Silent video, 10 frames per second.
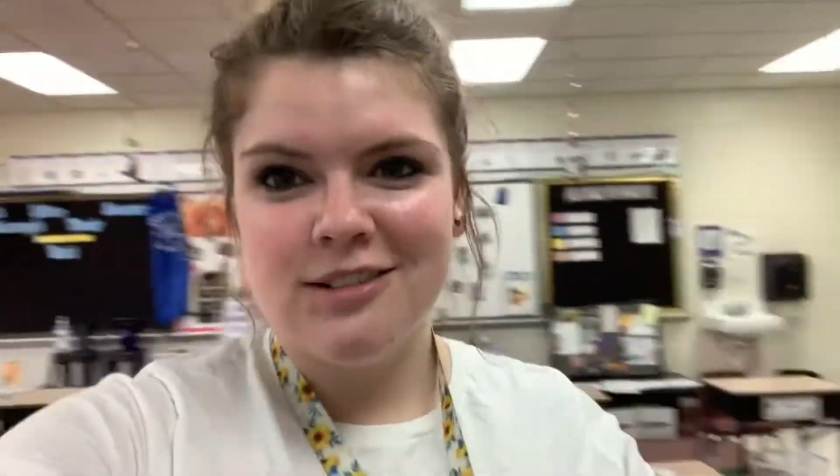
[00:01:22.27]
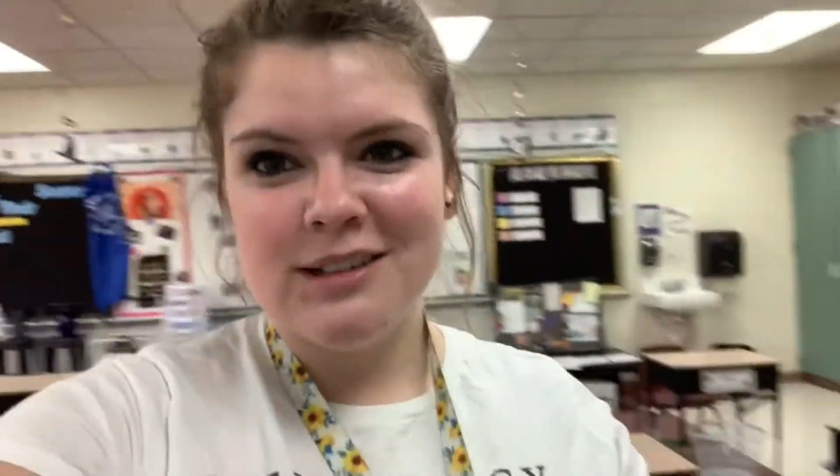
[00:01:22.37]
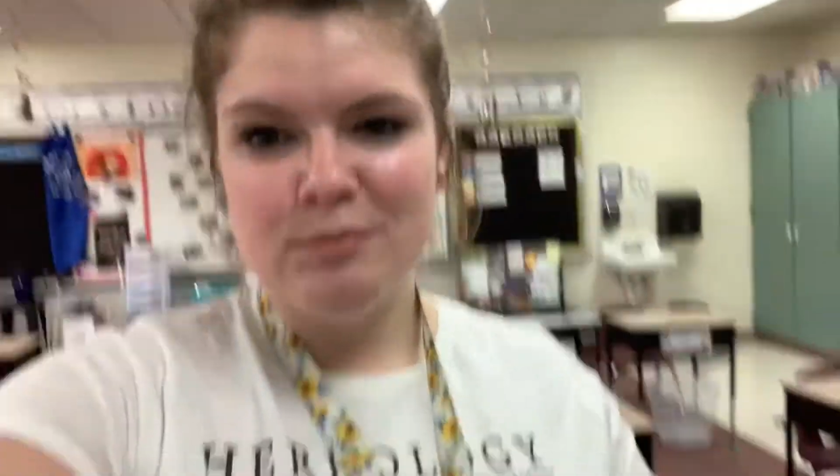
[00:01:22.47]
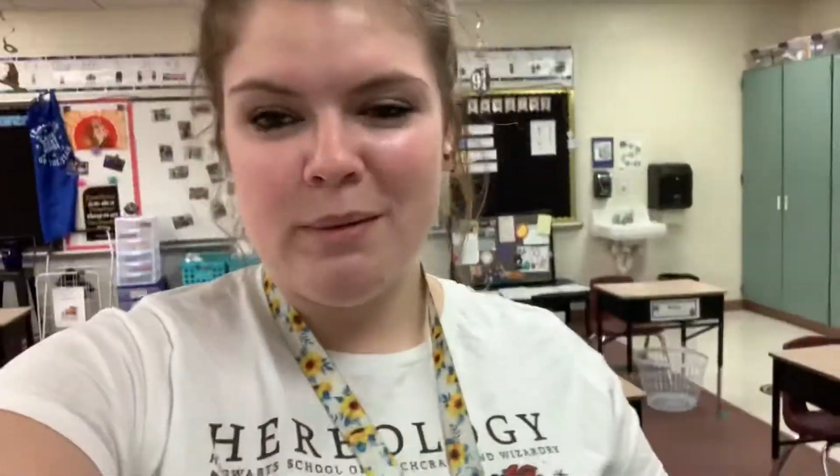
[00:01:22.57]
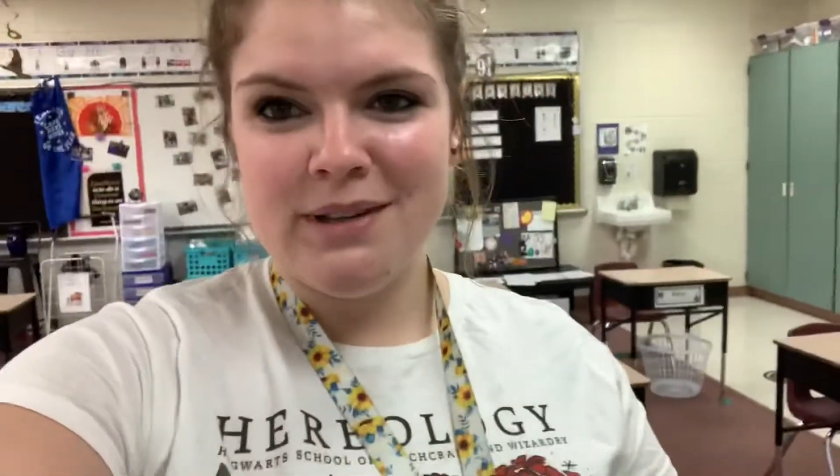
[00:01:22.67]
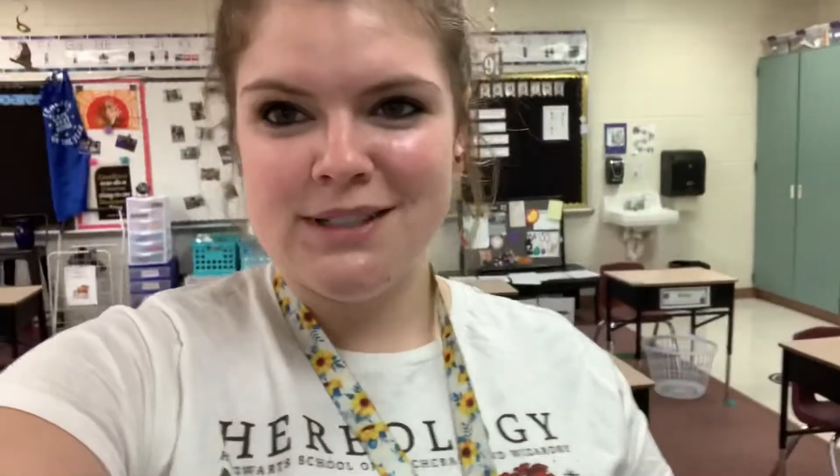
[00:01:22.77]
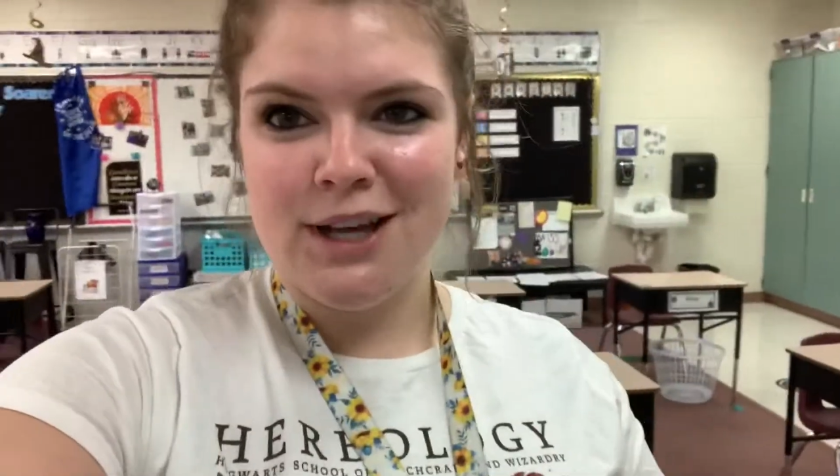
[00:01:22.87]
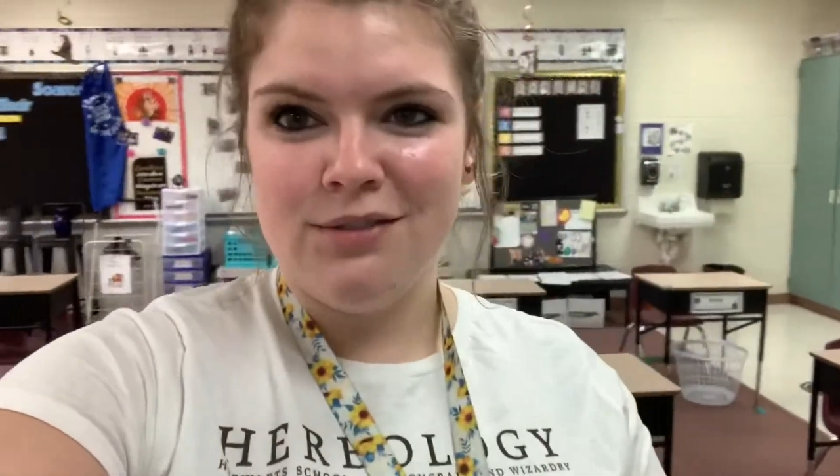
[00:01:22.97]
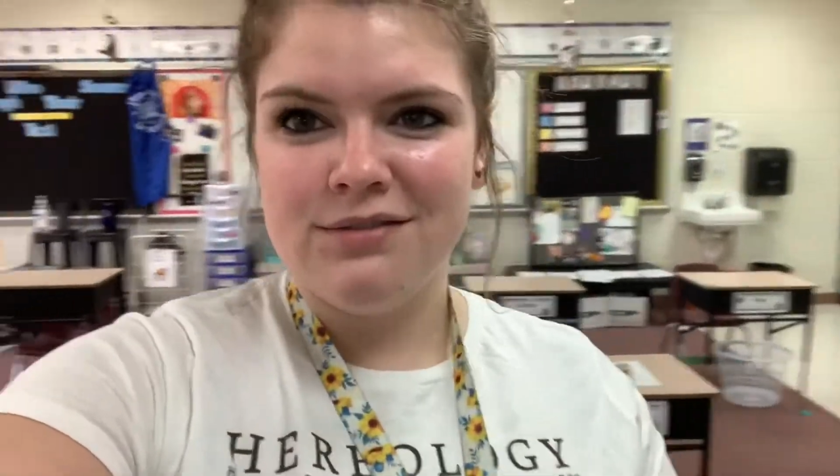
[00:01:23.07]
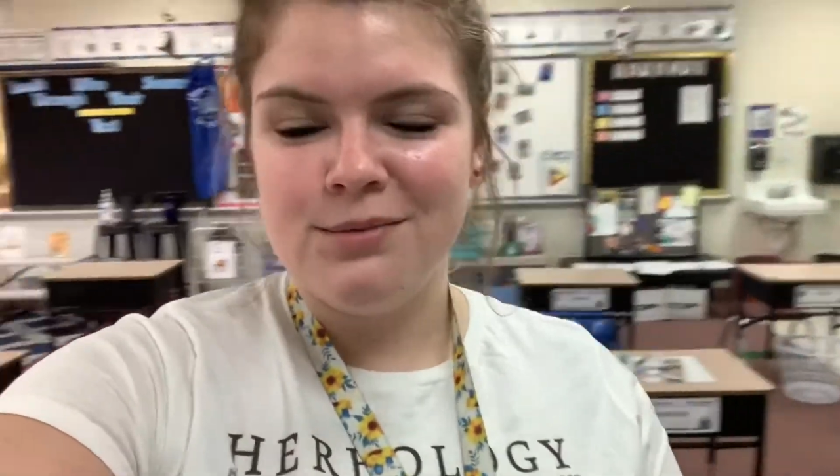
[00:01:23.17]
by
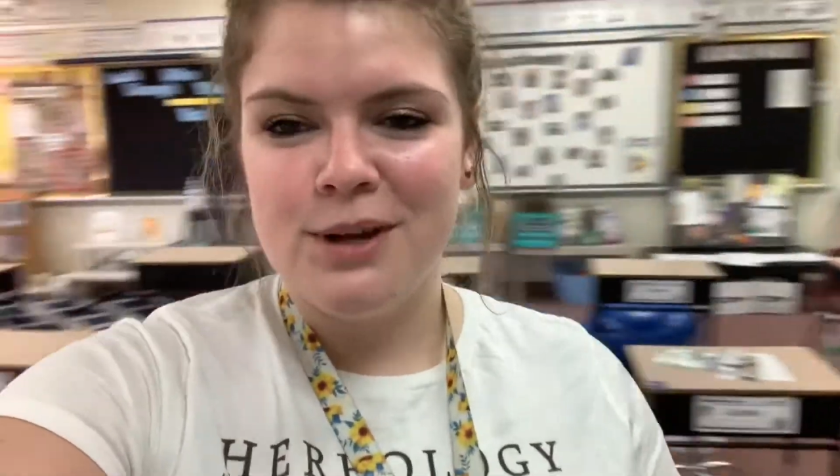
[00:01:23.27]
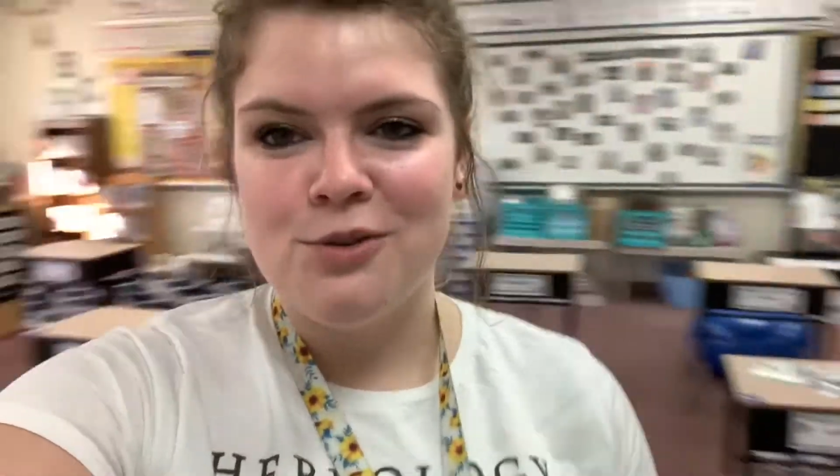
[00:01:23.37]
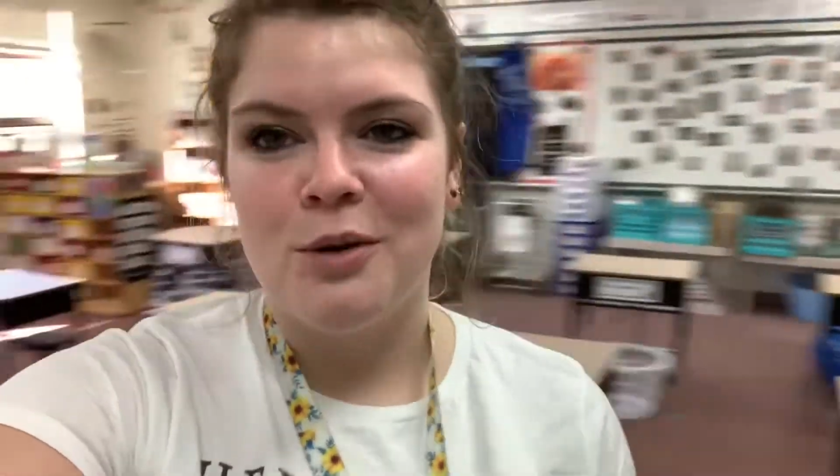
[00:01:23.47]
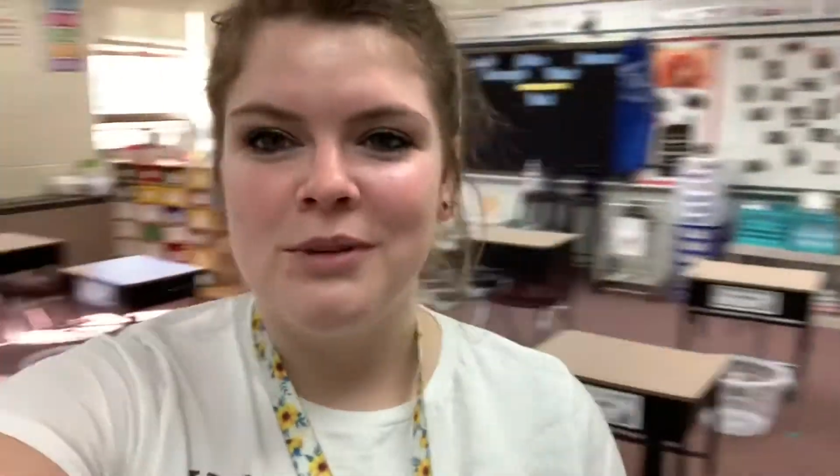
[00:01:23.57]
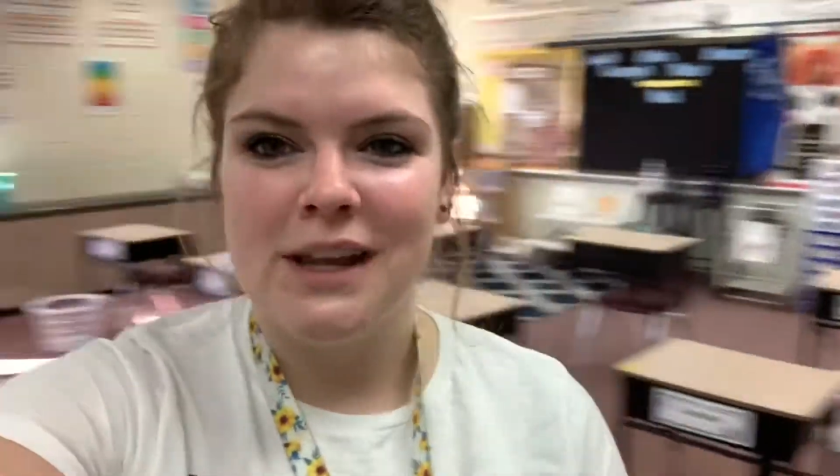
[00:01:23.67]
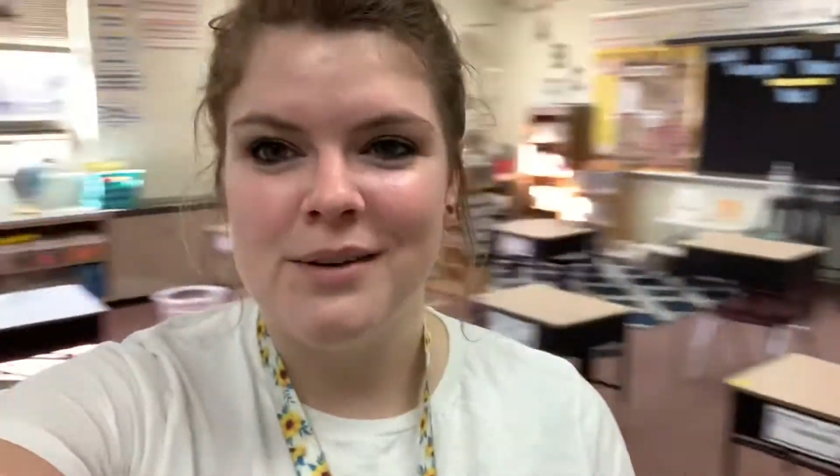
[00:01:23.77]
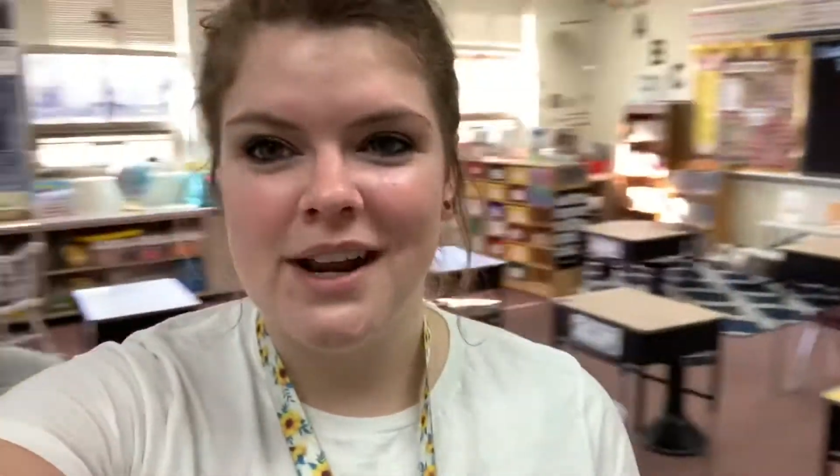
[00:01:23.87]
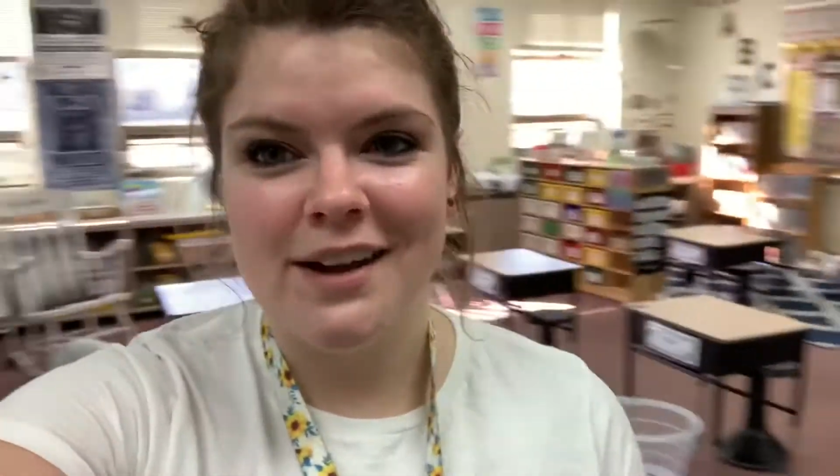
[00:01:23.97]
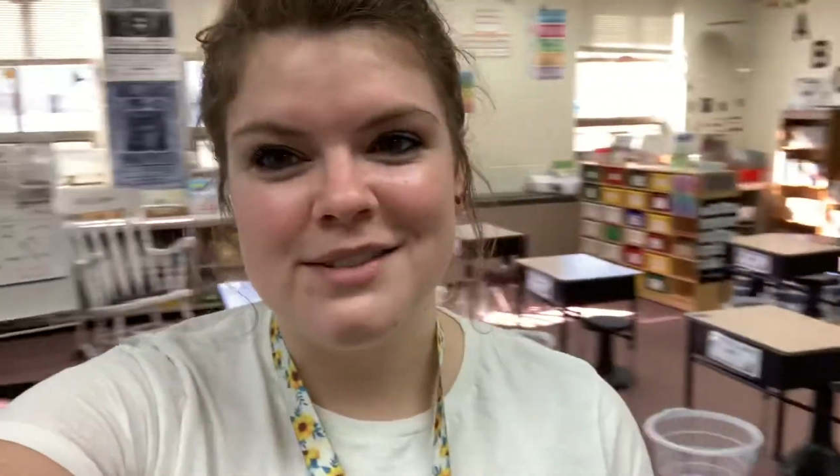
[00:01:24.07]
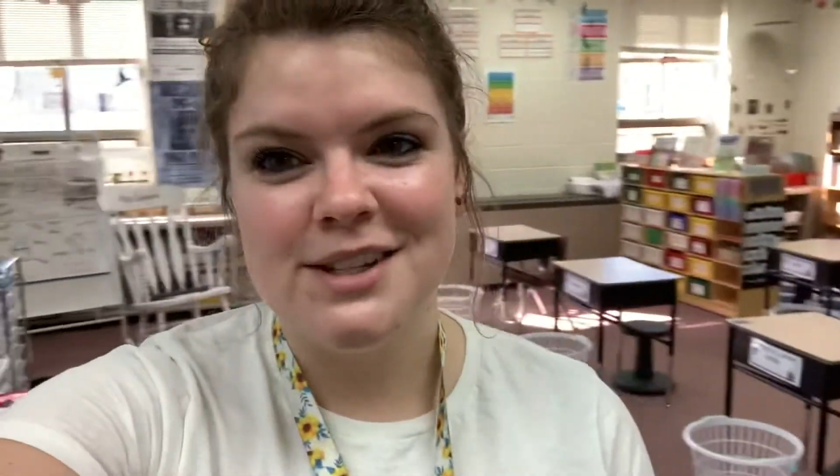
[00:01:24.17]
myself when normally I would
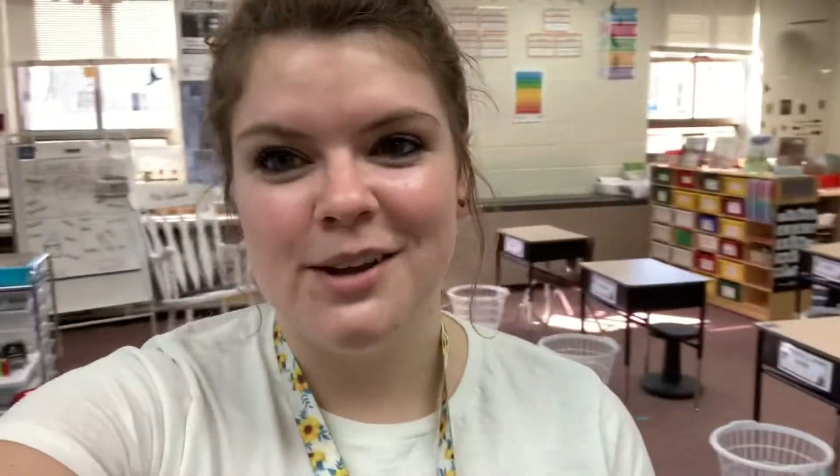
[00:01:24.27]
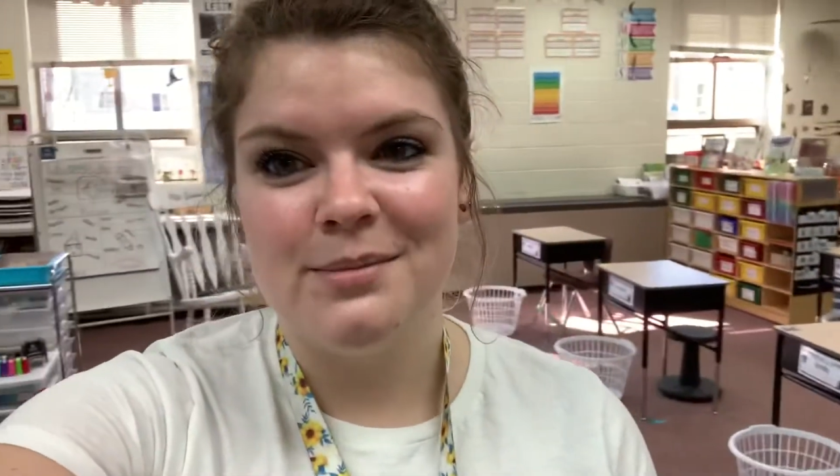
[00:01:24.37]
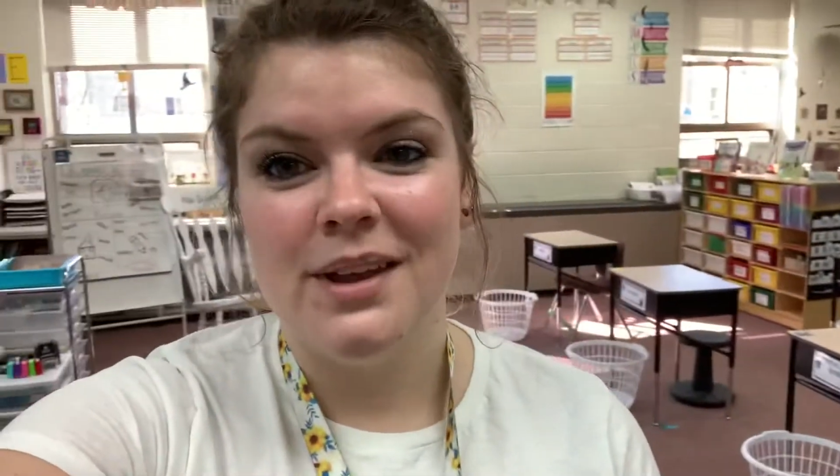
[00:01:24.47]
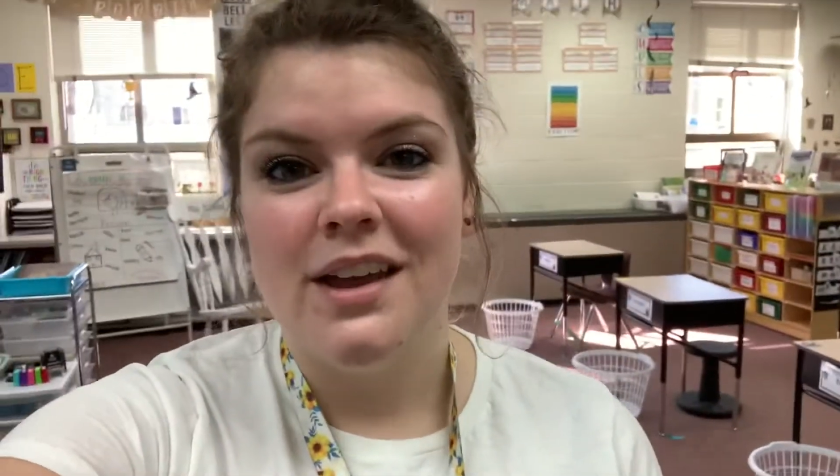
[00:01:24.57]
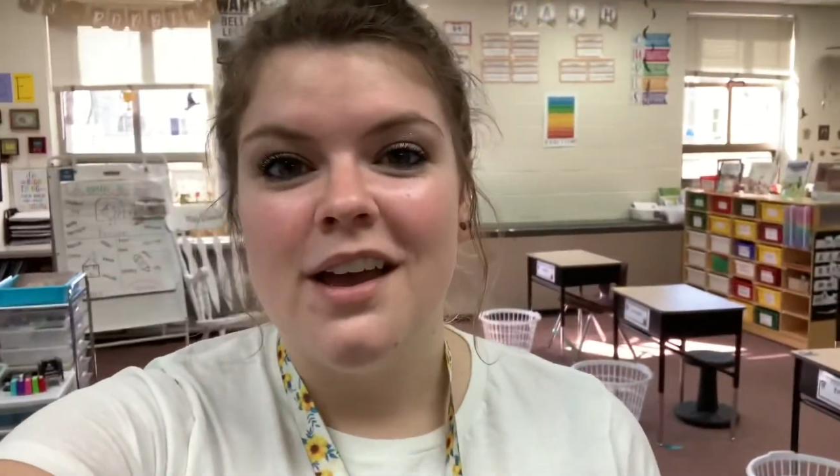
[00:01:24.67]
have some